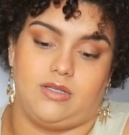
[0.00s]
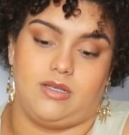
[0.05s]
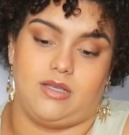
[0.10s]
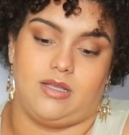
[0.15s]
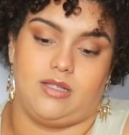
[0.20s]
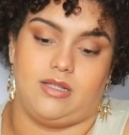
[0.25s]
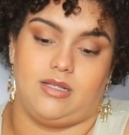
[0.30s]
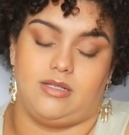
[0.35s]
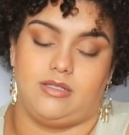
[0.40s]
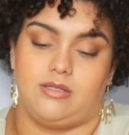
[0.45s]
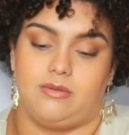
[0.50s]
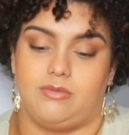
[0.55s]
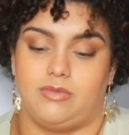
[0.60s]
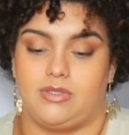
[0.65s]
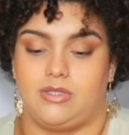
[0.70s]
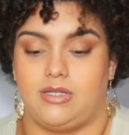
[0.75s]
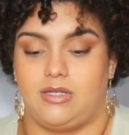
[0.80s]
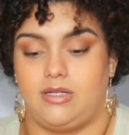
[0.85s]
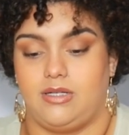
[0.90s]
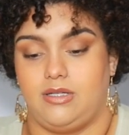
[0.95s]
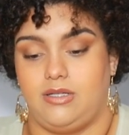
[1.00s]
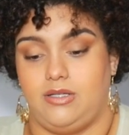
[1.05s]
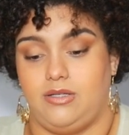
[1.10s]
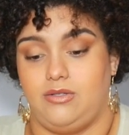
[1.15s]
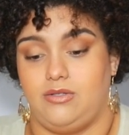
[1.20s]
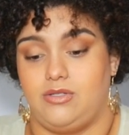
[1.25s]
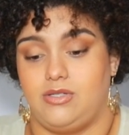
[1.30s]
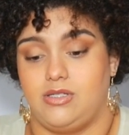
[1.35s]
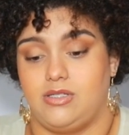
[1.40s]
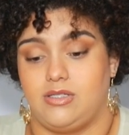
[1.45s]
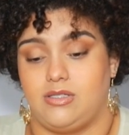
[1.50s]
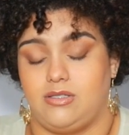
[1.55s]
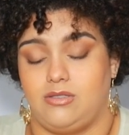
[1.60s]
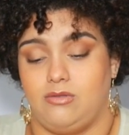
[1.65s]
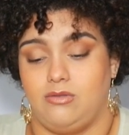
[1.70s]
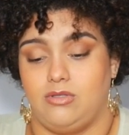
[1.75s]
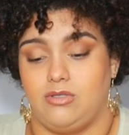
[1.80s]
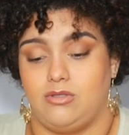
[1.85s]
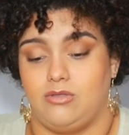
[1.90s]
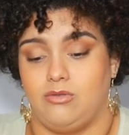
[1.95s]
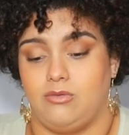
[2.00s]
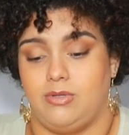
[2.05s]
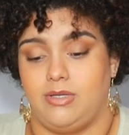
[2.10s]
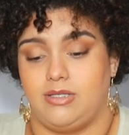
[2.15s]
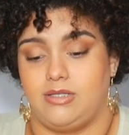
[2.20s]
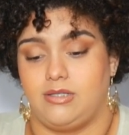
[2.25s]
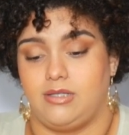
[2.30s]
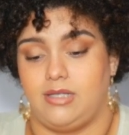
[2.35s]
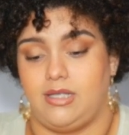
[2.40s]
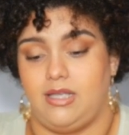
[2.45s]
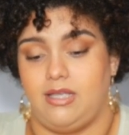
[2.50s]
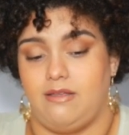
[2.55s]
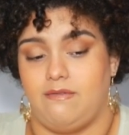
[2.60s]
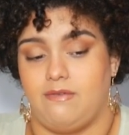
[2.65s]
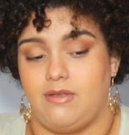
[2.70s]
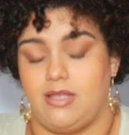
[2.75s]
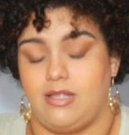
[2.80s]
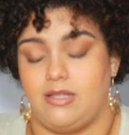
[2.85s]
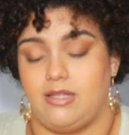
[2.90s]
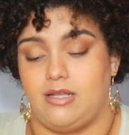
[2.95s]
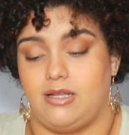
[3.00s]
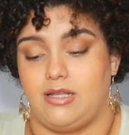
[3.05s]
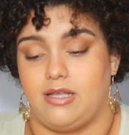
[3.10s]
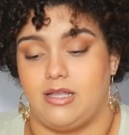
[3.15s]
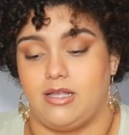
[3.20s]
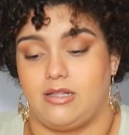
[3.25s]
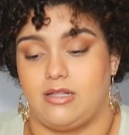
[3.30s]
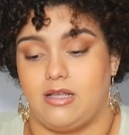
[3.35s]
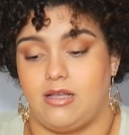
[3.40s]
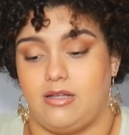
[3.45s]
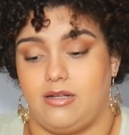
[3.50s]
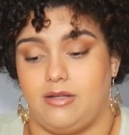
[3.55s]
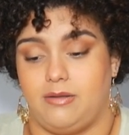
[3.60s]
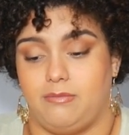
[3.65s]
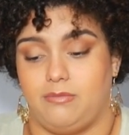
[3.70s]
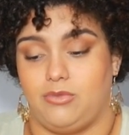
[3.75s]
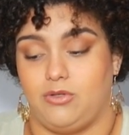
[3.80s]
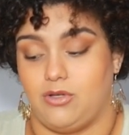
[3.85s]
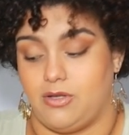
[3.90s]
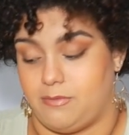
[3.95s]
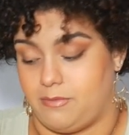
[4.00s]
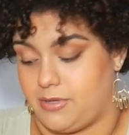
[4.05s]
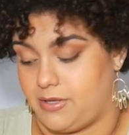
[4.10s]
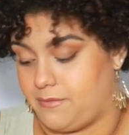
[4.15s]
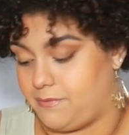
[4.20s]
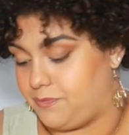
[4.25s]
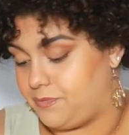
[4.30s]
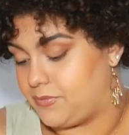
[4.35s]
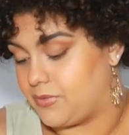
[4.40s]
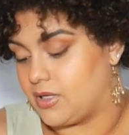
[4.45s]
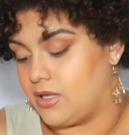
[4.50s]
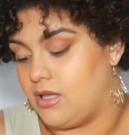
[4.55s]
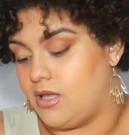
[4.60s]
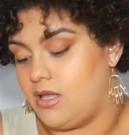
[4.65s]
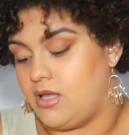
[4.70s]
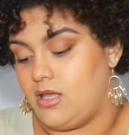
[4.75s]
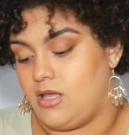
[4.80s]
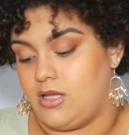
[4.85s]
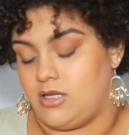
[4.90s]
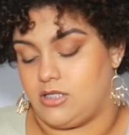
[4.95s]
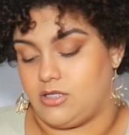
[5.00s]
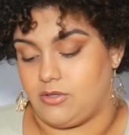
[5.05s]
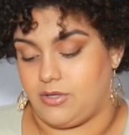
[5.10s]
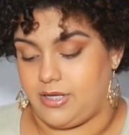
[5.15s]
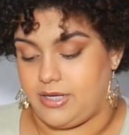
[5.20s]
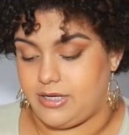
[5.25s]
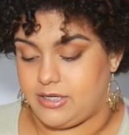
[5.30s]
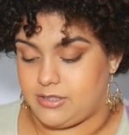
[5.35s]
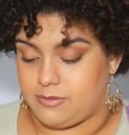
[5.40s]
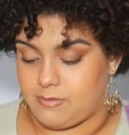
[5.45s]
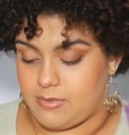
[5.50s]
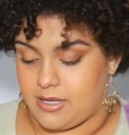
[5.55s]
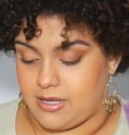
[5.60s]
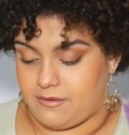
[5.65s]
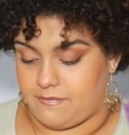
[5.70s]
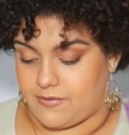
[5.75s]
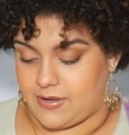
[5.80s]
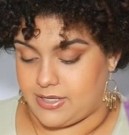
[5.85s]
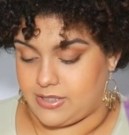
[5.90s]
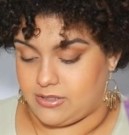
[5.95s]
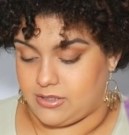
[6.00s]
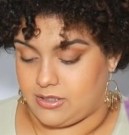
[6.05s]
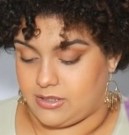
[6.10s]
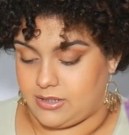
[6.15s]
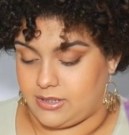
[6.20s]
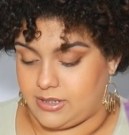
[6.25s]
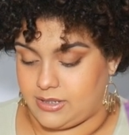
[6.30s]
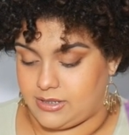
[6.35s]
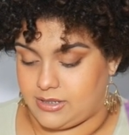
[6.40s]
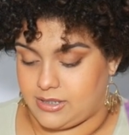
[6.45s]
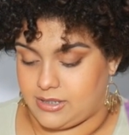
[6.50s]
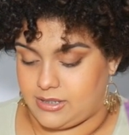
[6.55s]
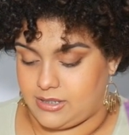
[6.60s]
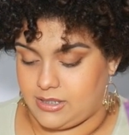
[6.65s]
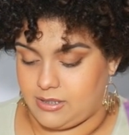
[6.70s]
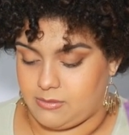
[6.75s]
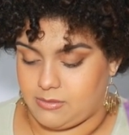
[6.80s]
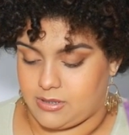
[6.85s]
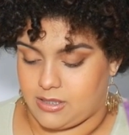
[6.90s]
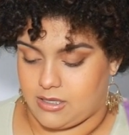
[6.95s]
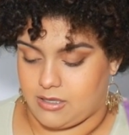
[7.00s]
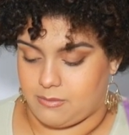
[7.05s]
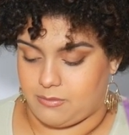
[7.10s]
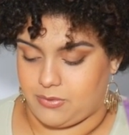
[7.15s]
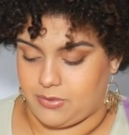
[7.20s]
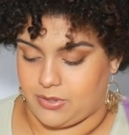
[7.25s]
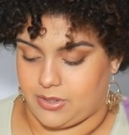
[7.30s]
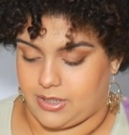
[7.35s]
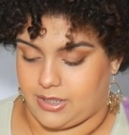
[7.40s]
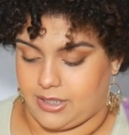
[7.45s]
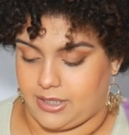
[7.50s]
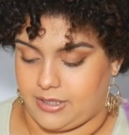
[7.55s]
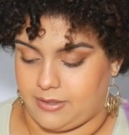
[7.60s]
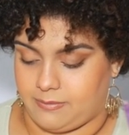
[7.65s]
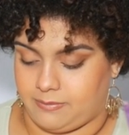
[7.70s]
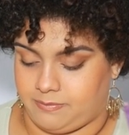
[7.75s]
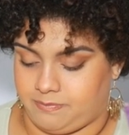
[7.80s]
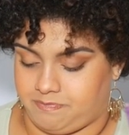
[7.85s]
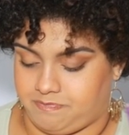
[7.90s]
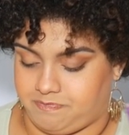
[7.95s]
And then someone said, You just do the two weeks leave and then get the unemployment. So here's my advice on this. It seems like a pretty